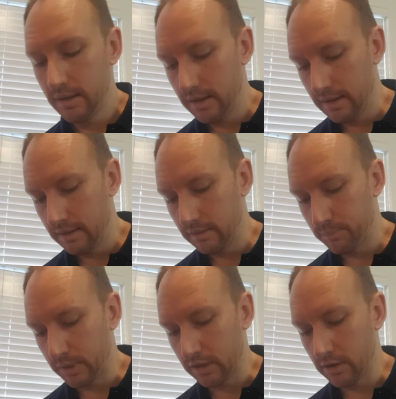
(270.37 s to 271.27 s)
is
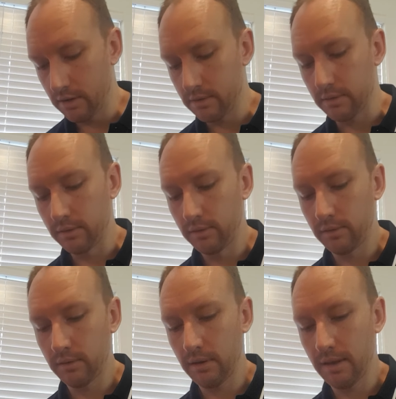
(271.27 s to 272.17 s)

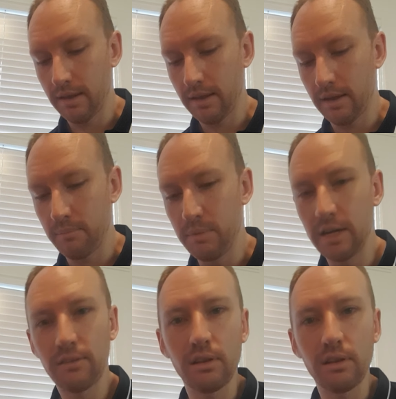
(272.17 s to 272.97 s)
because a minute's